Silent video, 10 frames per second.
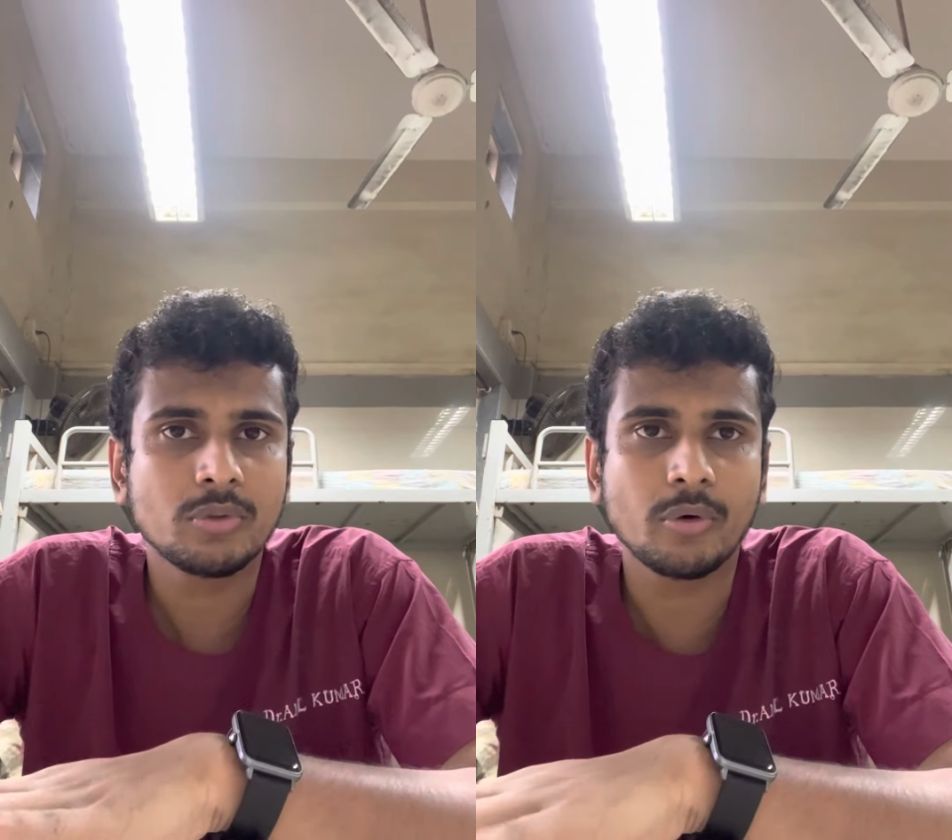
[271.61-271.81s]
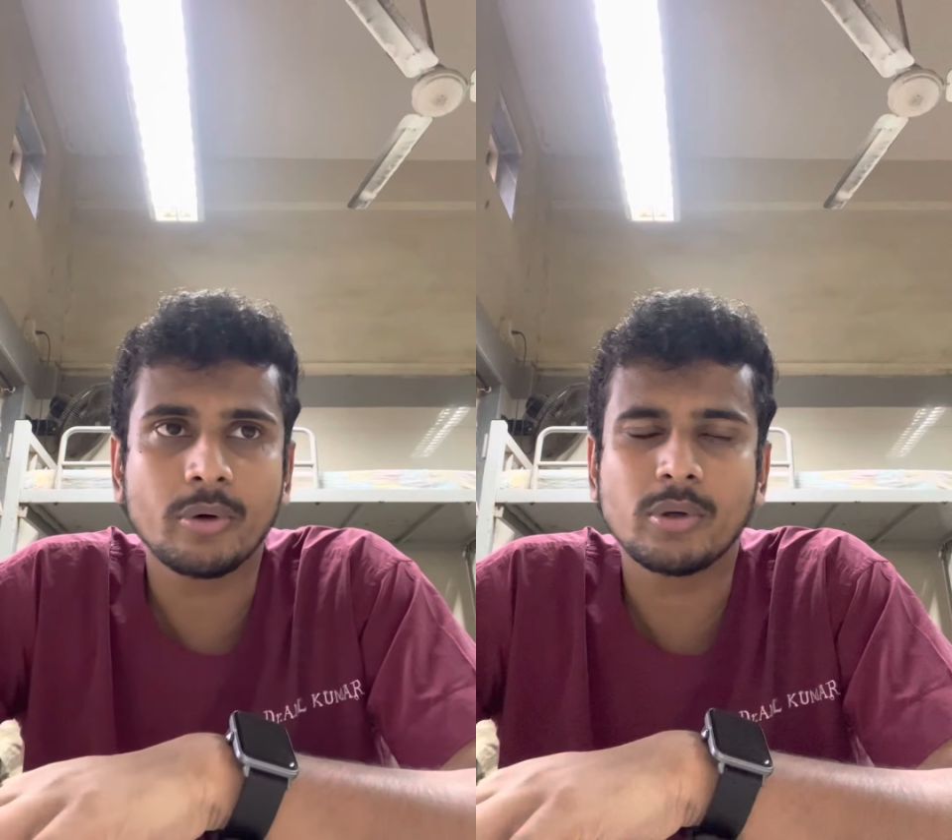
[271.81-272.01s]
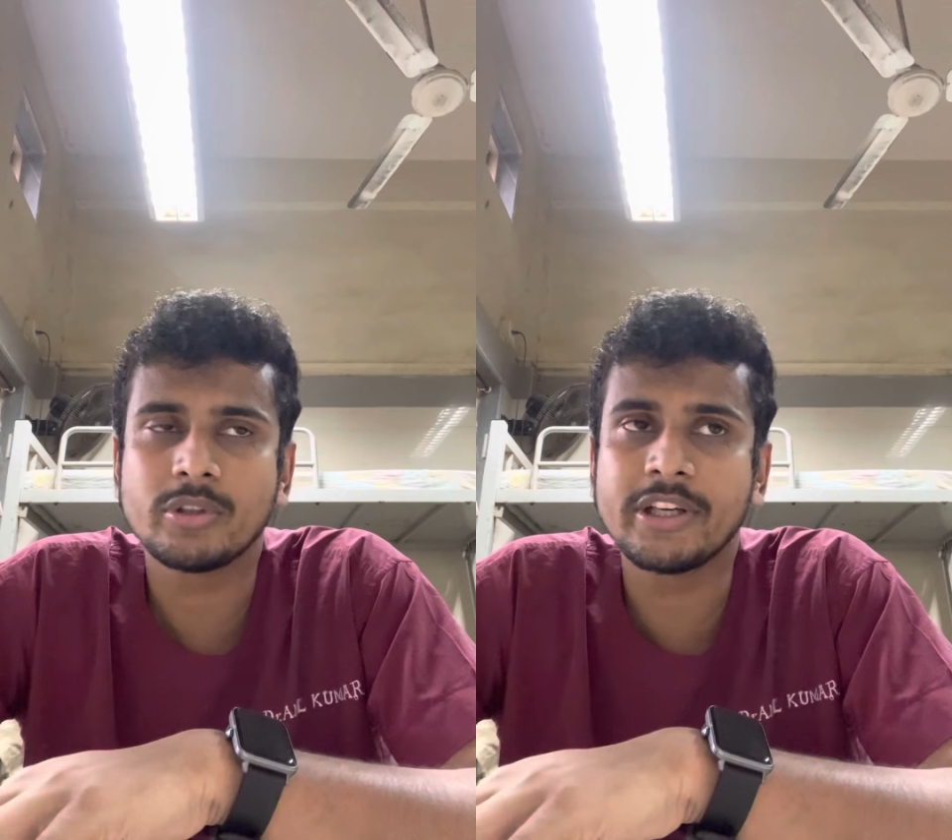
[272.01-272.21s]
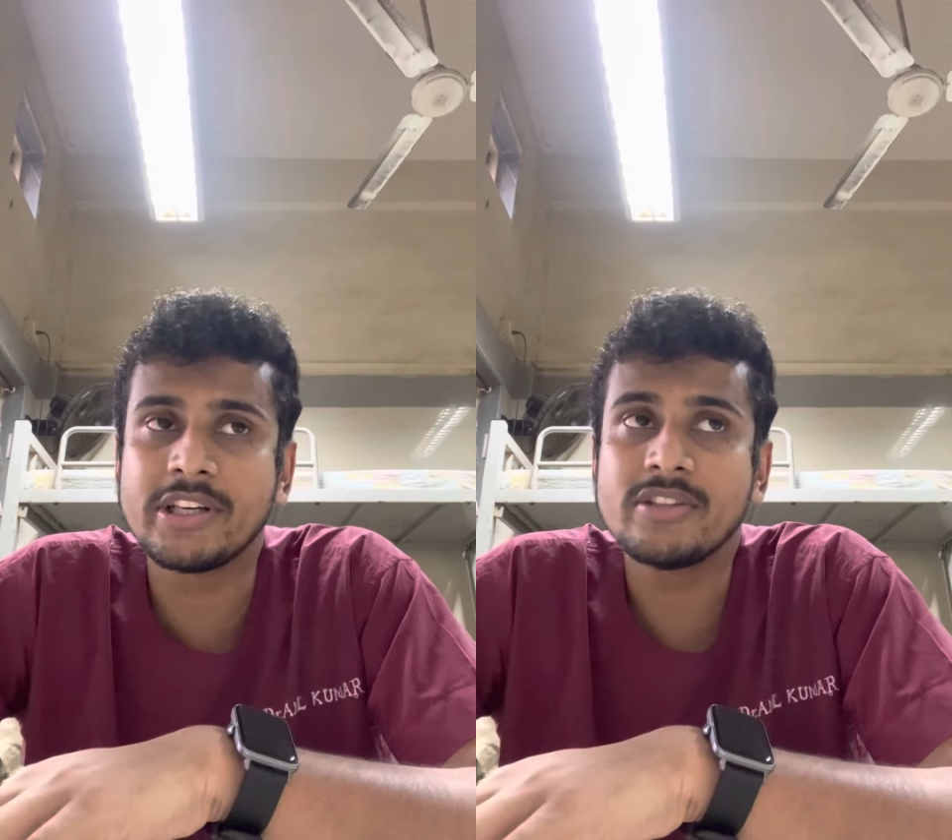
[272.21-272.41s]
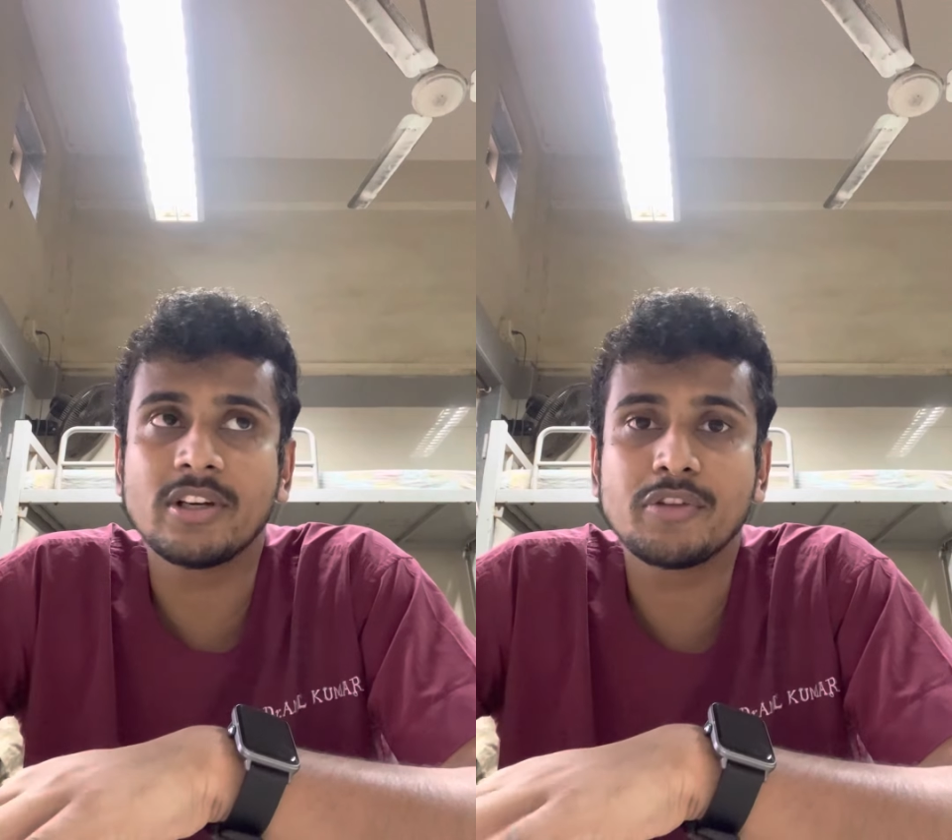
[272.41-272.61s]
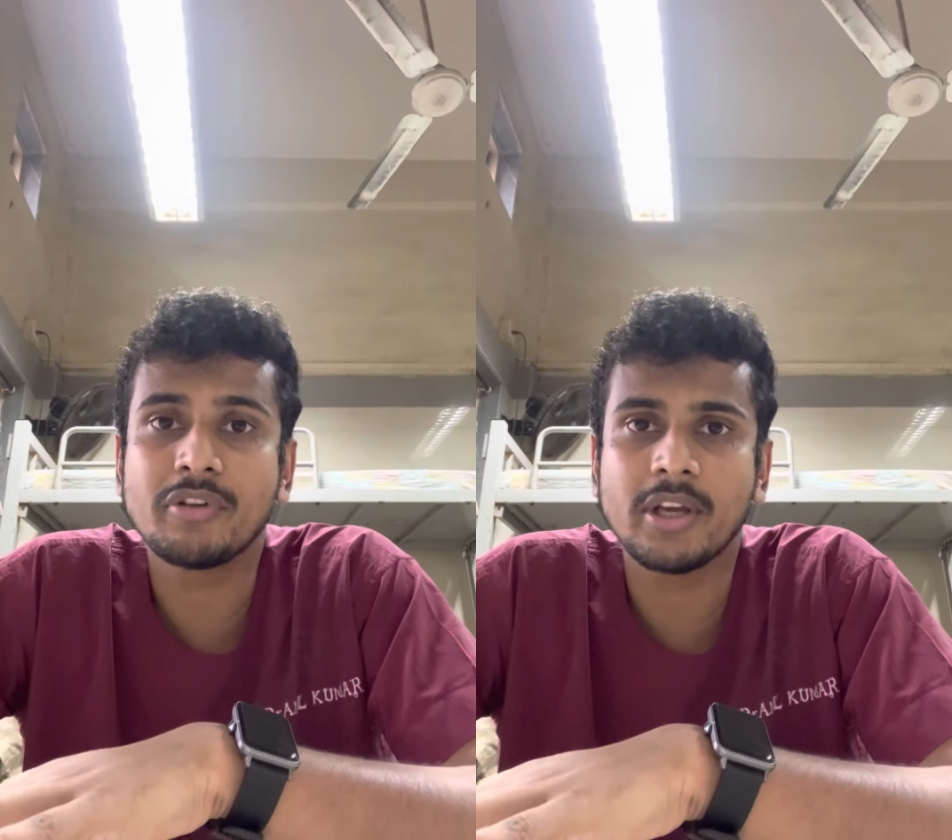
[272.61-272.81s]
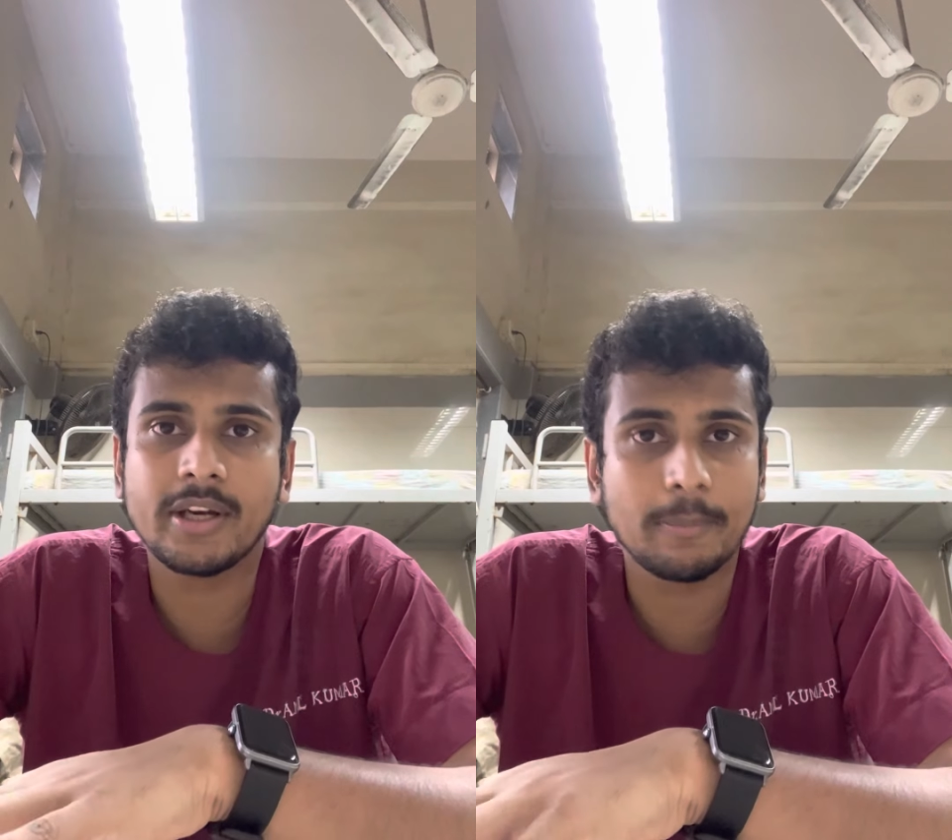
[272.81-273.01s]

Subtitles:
your degree certificate,